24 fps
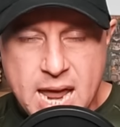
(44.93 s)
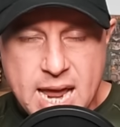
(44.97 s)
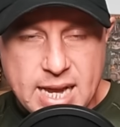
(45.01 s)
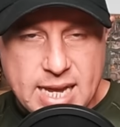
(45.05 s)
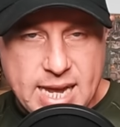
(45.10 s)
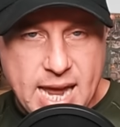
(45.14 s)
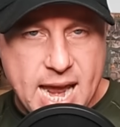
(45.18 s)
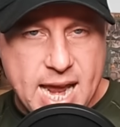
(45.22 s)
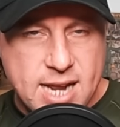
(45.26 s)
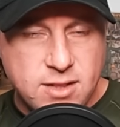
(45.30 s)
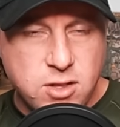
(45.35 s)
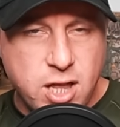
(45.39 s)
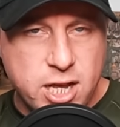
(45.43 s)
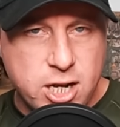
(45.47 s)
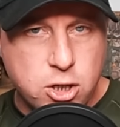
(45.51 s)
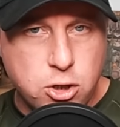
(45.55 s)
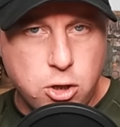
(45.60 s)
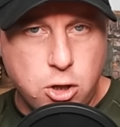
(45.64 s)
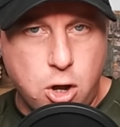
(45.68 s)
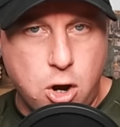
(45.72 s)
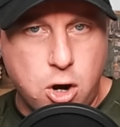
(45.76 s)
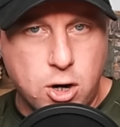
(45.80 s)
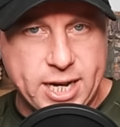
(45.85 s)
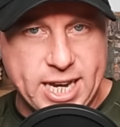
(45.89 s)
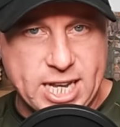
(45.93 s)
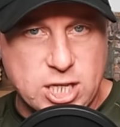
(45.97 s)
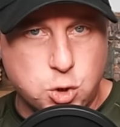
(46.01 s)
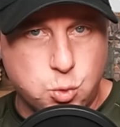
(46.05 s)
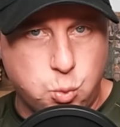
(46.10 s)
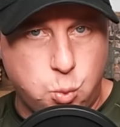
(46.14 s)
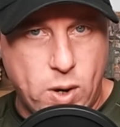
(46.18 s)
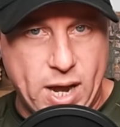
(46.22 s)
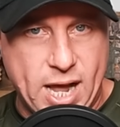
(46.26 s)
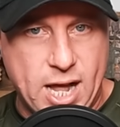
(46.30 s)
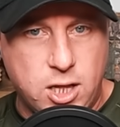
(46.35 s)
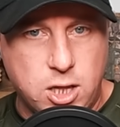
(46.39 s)
Caitlyn Clark is
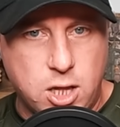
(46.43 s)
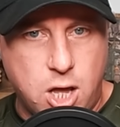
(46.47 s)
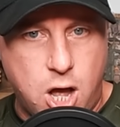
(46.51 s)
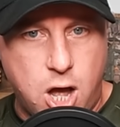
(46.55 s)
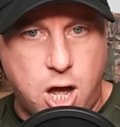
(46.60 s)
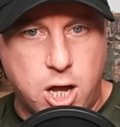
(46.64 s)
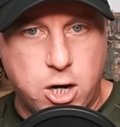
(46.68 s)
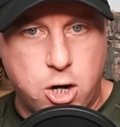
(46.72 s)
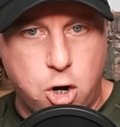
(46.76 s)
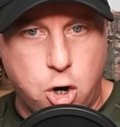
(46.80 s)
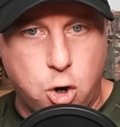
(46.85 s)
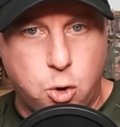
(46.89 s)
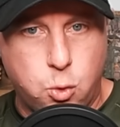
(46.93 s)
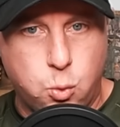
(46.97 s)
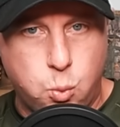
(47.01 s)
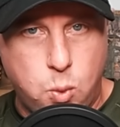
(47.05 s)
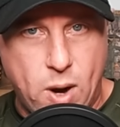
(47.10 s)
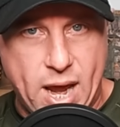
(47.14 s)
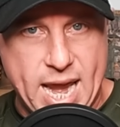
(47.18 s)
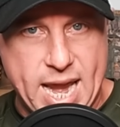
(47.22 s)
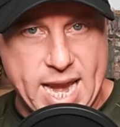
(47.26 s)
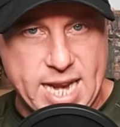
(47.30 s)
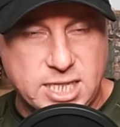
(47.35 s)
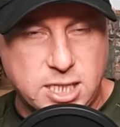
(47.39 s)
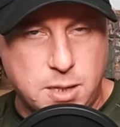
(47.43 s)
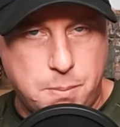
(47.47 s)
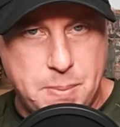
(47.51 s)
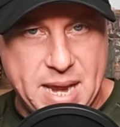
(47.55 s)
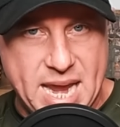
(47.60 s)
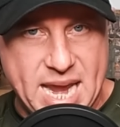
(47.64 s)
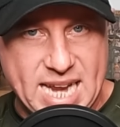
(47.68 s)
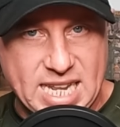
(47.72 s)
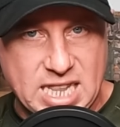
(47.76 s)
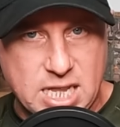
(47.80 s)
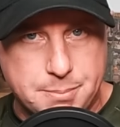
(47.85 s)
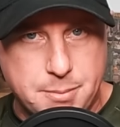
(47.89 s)
well on her way to
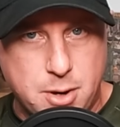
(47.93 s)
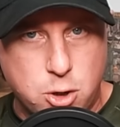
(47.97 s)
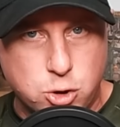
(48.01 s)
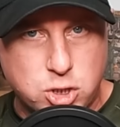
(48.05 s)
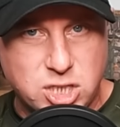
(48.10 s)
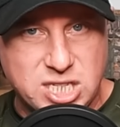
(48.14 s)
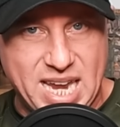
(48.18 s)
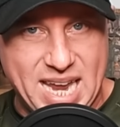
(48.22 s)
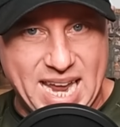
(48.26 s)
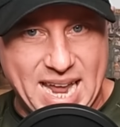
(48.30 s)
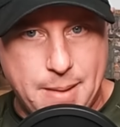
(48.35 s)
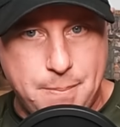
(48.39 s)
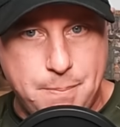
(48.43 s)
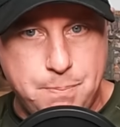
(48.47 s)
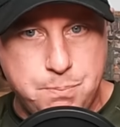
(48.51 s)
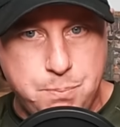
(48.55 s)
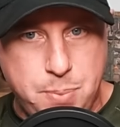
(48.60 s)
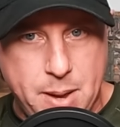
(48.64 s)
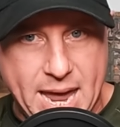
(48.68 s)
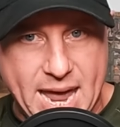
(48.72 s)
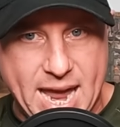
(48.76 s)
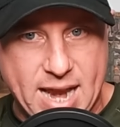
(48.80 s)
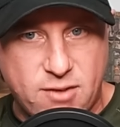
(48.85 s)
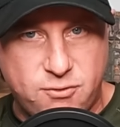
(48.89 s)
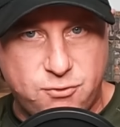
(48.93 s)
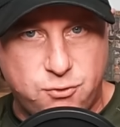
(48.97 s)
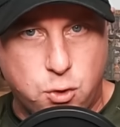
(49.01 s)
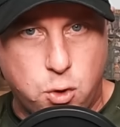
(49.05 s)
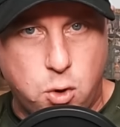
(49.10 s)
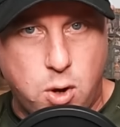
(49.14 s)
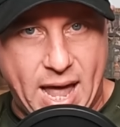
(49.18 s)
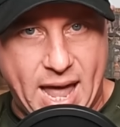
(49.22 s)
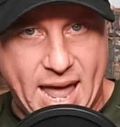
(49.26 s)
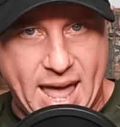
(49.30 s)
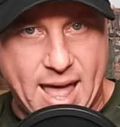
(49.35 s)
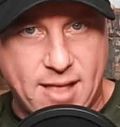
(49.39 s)
being the most
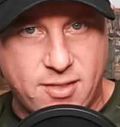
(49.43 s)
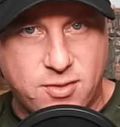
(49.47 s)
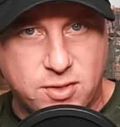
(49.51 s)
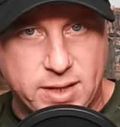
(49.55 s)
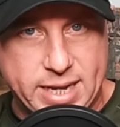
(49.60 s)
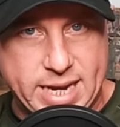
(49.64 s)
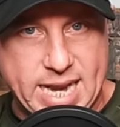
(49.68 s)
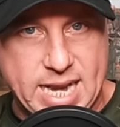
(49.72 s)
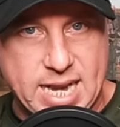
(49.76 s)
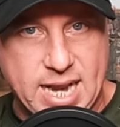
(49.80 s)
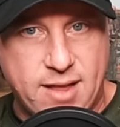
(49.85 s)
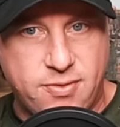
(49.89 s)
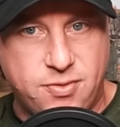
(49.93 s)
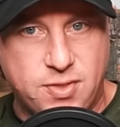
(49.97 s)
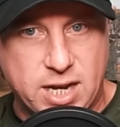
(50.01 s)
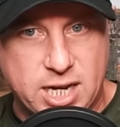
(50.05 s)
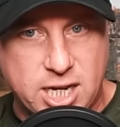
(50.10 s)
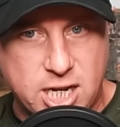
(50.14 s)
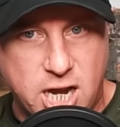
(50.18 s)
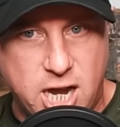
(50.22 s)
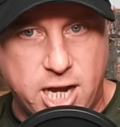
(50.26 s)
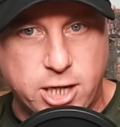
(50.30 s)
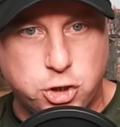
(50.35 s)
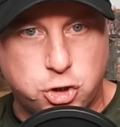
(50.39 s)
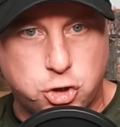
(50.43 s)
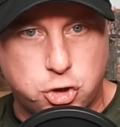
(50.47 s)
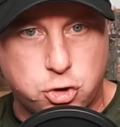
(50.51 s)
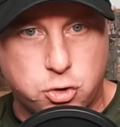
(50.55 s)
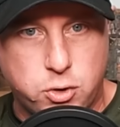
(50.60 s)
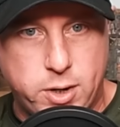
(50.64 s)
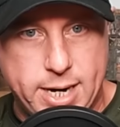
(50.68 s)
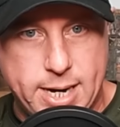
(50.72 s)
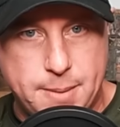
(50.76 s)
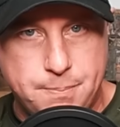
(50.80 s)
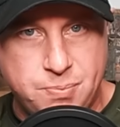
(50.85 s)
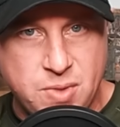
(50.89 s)
impactful athlete in the
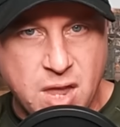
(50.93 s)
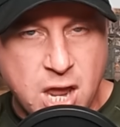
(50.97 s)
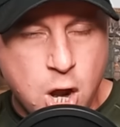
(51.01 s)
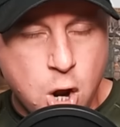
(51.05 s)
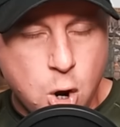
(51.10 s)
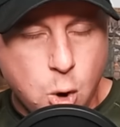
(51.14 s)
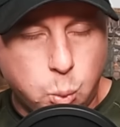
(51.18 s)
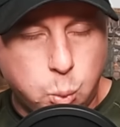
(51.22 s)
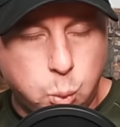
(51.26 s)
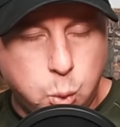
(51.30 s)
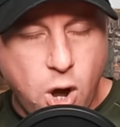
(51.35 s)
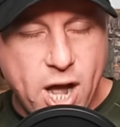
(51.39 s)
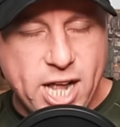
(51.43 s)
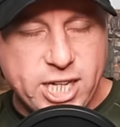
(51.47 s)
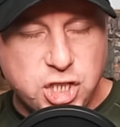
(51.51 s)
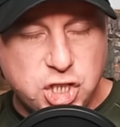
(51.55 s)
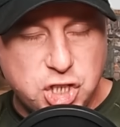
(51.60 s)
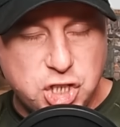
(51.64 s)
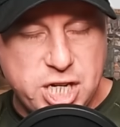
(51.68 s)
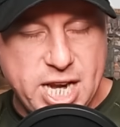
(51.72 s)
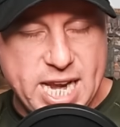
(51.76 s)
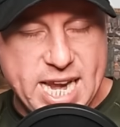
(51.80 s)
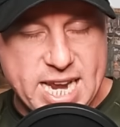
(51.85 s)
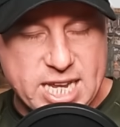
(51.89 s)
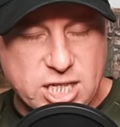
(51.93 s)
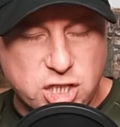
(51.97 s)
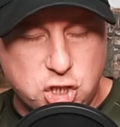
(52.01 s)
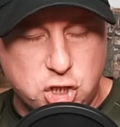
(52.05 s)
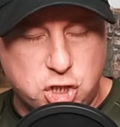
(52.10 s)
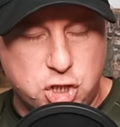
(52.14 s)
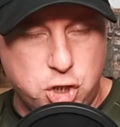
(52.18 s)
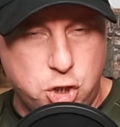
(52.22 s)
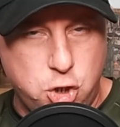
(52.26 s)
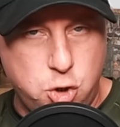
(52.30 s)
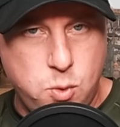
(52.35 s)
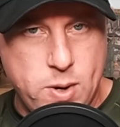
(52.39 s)
country. What she is
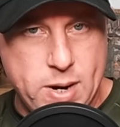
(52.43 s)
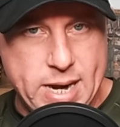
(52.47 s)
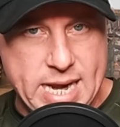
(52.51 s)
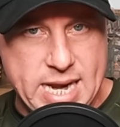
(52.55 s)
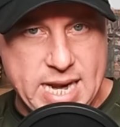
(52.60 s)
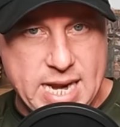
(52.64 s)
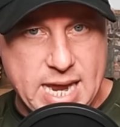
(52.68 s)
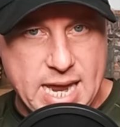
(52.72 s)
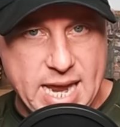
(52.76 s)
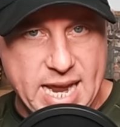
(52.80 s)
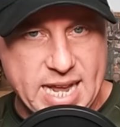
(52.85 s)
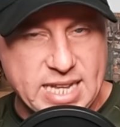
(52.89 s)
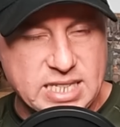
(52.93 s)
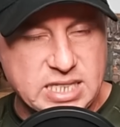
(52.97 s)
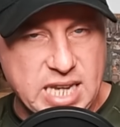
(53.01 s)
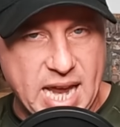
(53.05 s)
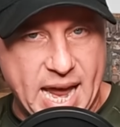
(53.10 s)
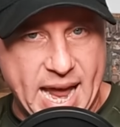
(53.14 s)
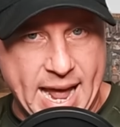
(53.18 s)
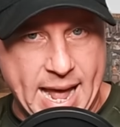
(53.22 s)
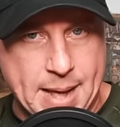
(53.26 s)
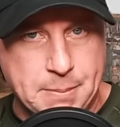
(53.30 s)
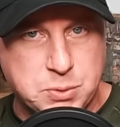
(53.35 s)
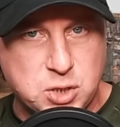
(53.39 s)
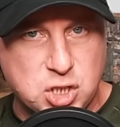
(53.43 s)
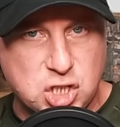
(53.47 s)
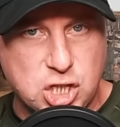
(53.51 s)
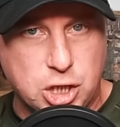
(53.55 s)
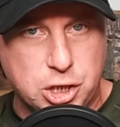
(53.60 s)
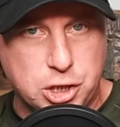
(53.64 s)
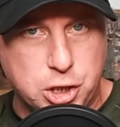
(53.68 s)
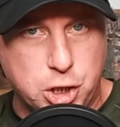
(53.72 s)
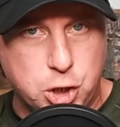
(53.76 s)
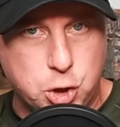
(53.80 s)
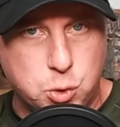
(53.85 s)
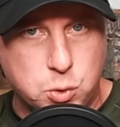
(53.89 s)
doing is
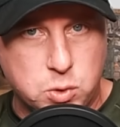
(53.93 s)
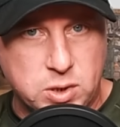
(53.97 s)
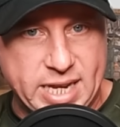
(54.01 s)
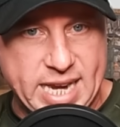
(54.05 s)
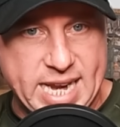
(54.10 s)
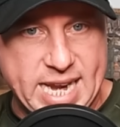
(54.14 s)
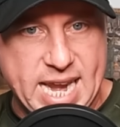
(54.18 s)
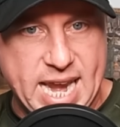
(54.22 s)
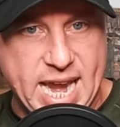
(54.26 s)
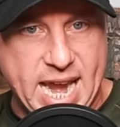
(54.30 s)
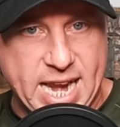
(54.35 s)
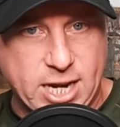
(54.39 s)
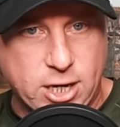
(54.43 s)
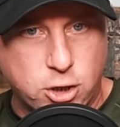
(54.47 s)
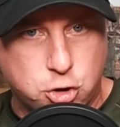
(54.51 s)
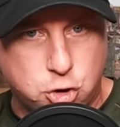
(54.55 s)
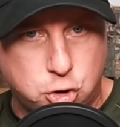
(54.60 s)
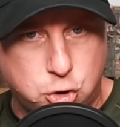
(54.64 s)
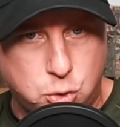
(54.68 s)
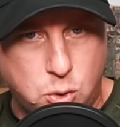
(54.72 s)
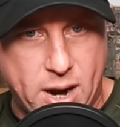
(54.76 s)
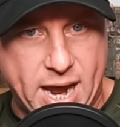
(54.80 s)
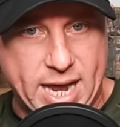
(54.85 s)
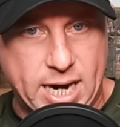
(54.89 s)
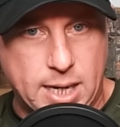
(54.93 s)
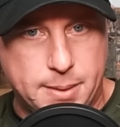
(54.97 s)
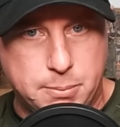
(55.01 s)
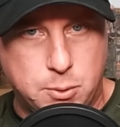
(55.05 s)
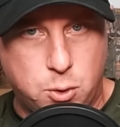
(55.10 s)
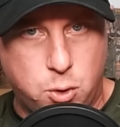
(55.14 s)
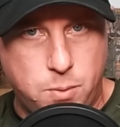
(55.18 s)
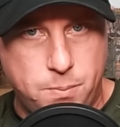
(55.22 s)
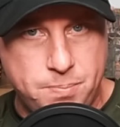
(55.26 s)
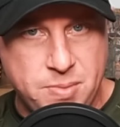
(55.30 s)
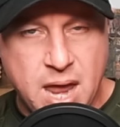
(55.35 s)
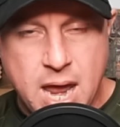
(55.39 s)
absolutely
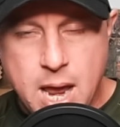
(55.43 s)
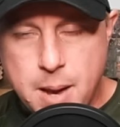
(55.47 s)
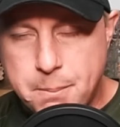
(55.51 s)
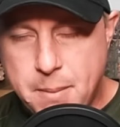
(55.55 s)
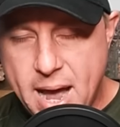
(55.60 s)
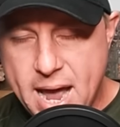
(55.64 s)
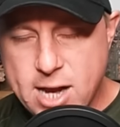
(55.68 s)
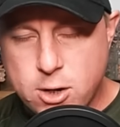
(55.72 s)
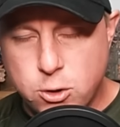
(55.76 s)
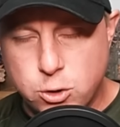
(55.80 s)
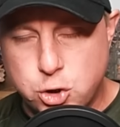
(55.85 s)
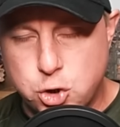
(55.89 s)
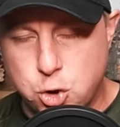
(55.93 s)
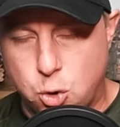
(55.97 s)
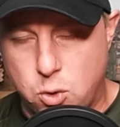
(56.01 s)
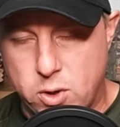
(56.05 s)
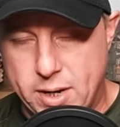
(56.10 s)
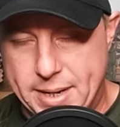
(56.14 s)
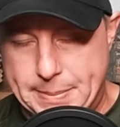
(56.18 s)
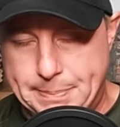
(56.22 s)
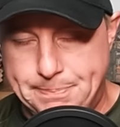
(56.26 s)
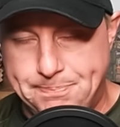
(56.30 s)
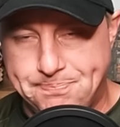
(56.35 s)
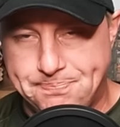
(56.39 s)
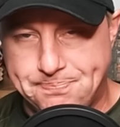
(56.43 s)
incredible. Michael Jordan,